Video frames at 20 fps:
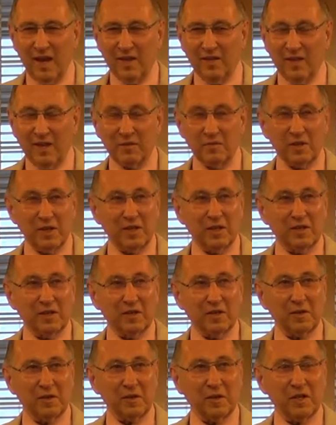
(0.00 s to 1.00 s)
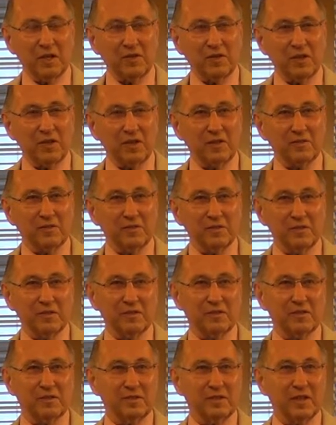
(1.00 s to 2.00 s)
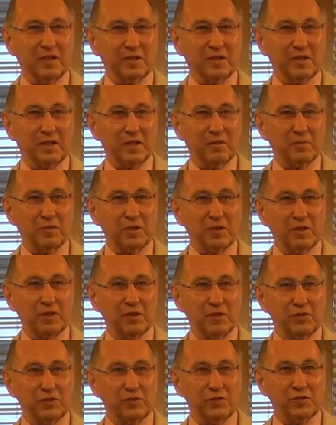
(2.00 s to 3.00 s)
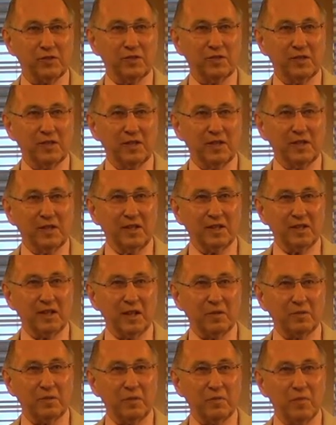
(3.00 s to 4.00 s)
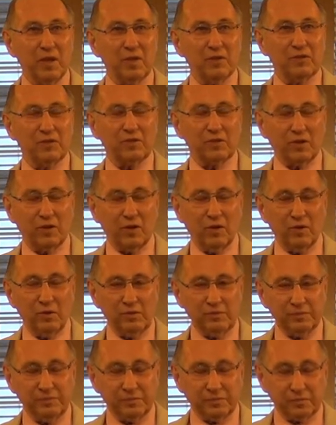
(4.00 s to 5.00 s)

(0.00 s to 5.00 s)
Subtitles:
Then we didn't hear anything for another couple of months ago.